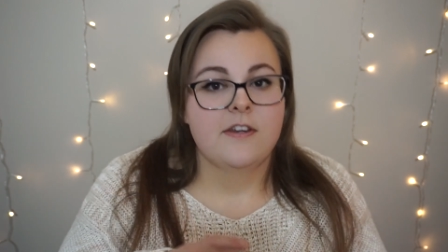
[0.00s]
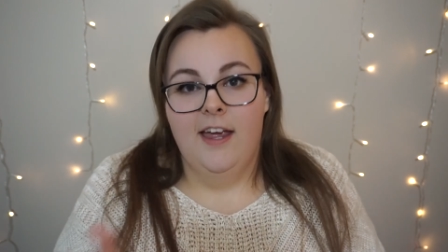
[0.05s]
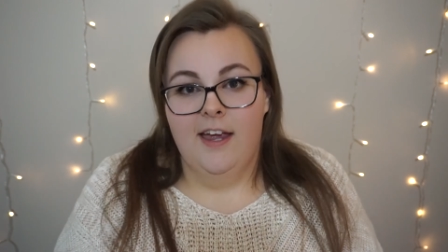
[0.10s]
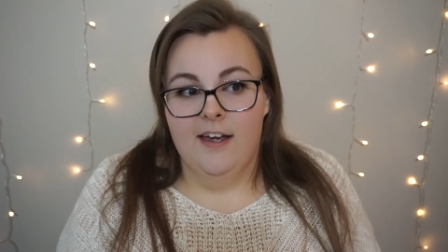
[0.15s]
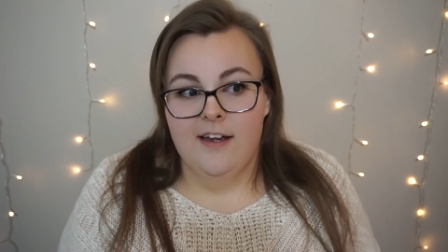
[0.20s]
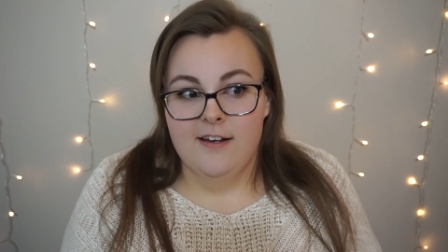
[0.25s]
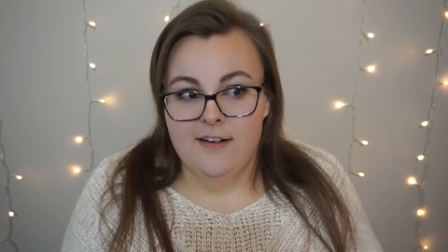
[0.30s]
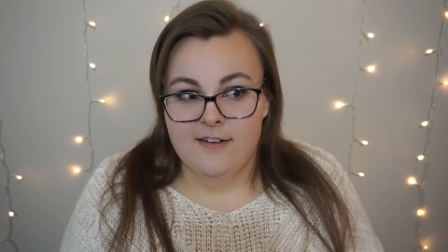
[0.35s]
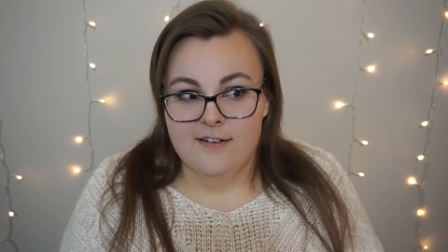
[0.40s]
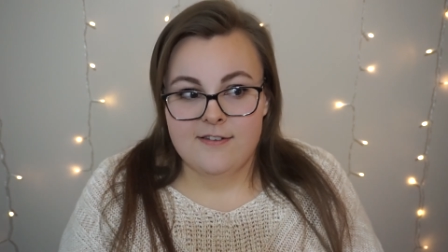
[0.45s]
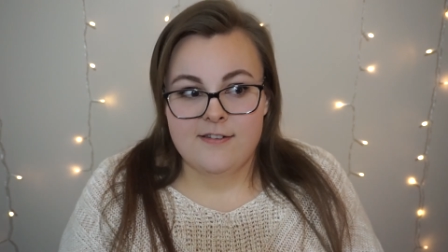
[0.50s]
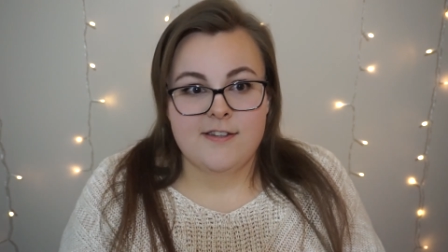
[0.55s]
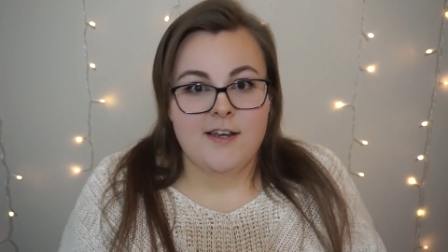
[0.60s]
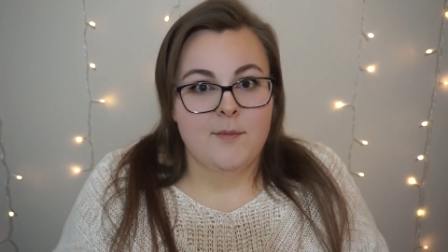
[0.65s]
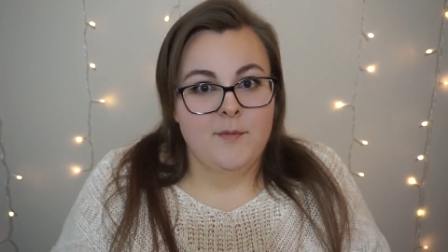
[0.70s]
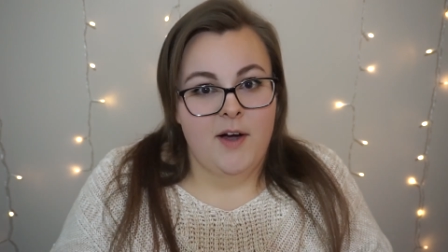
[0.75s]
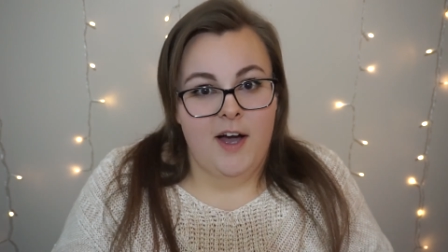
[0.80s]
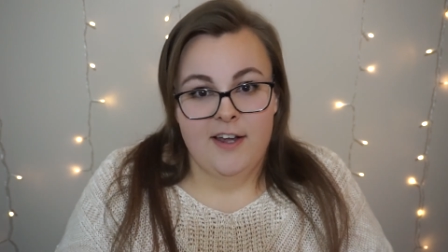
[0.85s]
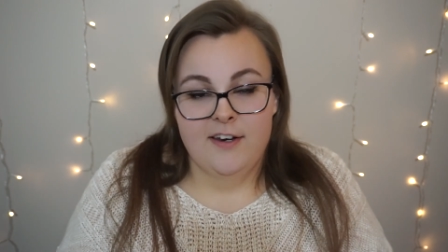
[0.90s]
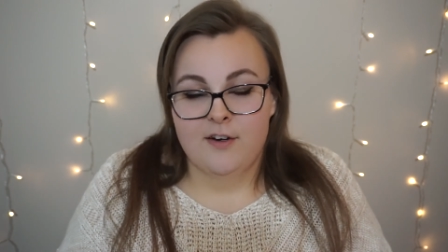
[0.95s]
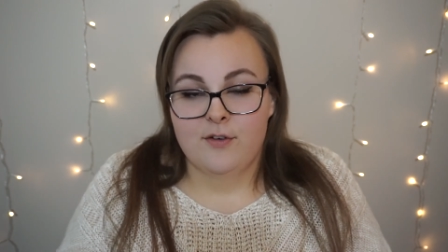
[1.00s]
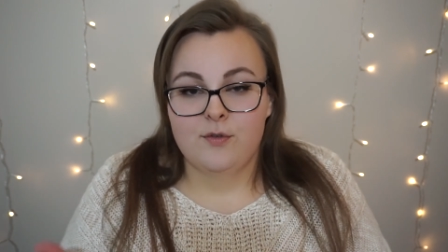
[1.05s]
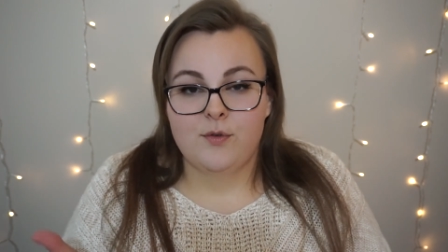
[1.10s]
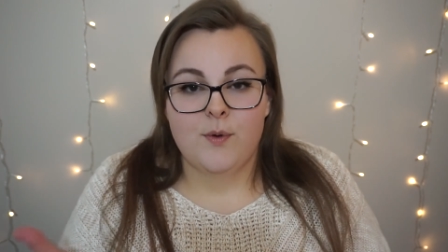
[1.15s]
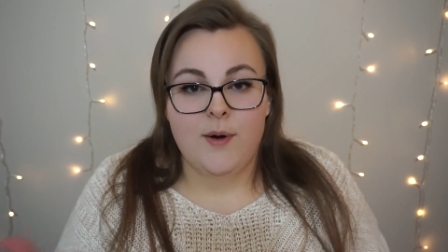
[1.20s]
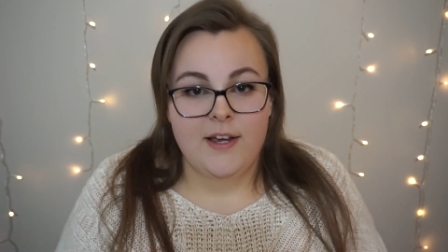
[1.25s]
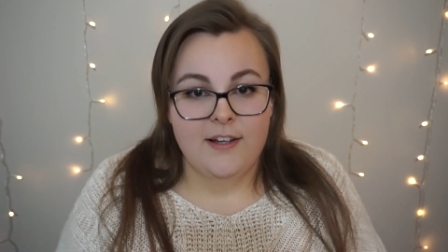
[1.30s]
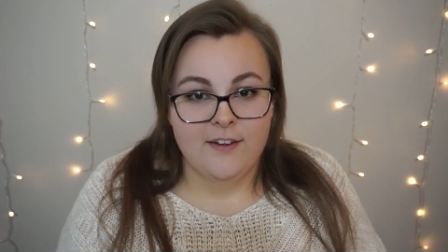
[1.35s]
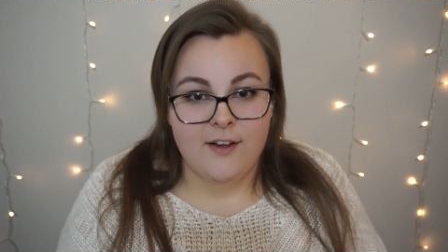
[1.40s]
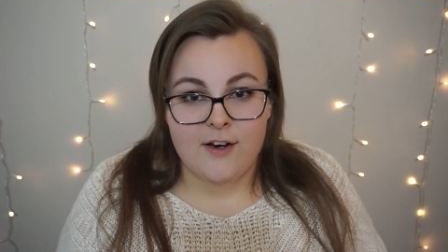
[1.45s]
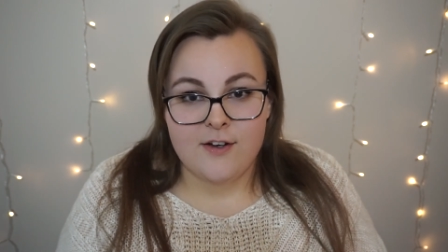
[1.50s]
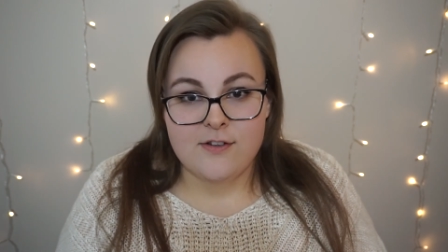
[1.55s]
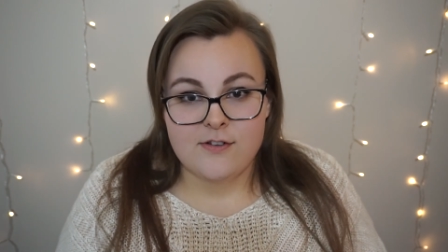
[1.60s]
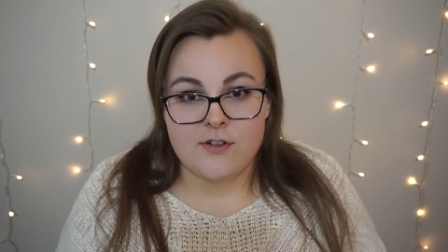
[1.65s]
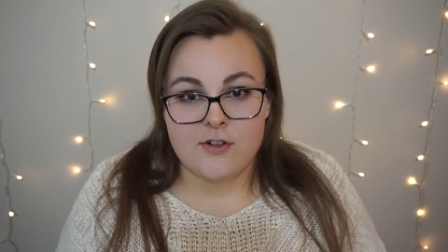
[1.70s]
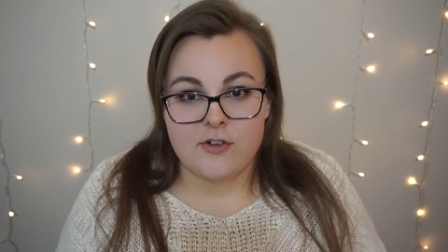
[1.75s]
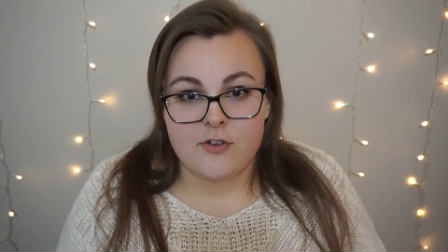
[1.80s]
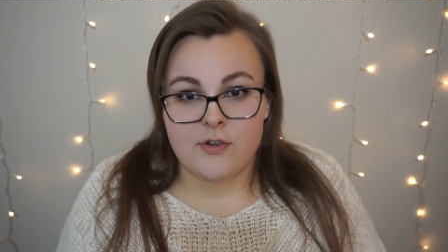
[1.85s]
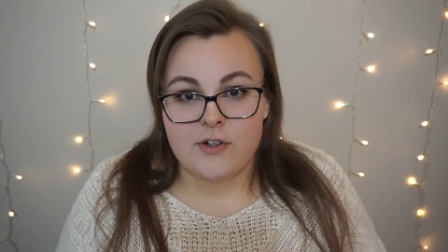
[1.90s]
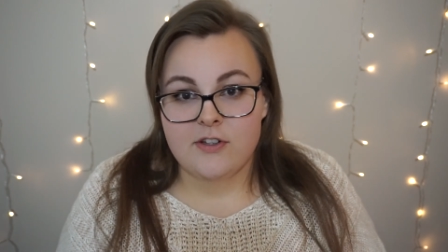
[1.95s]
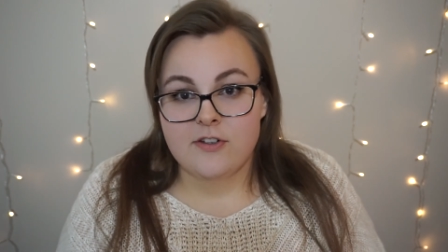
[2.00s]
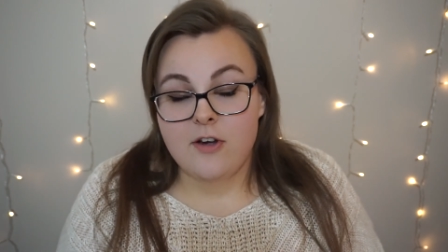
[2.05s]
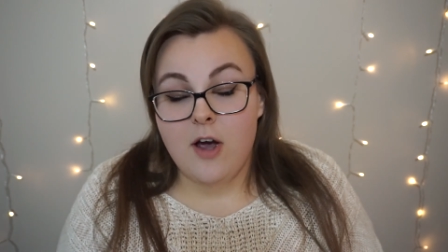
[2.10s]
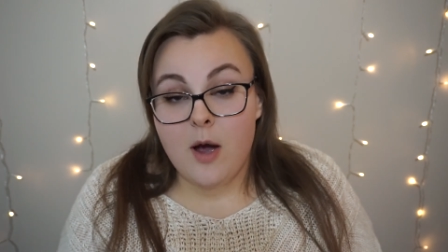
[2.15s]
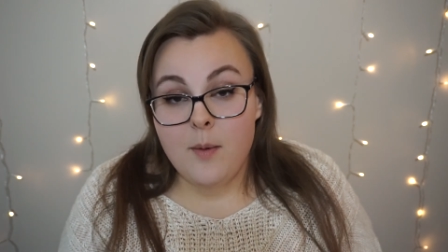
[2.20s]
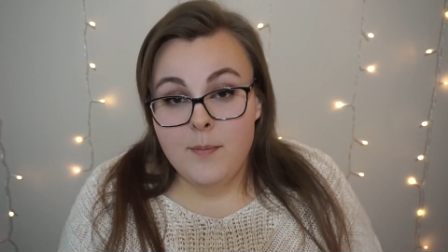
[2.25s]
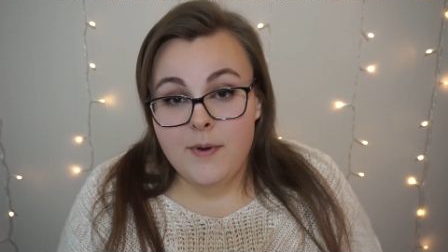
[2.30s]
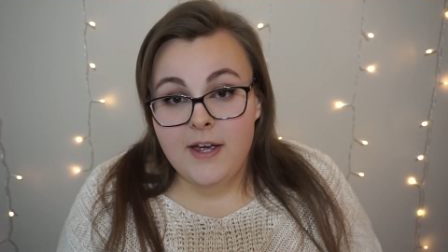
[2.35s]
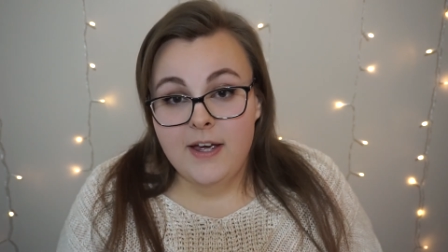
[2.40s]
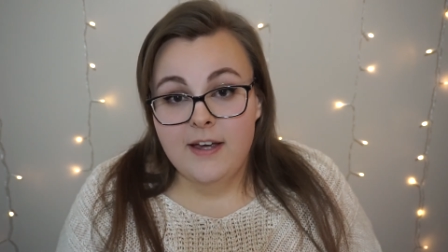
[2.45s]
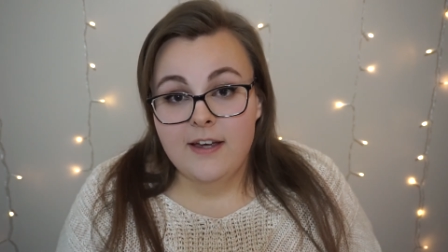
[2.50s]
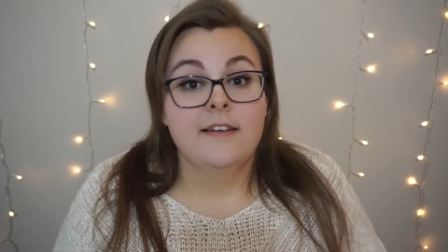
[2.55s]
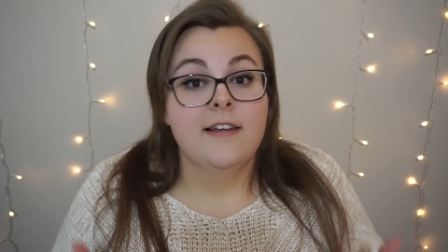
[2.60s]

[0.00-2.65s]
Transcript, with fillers: and some kind of weight loss surgery topic.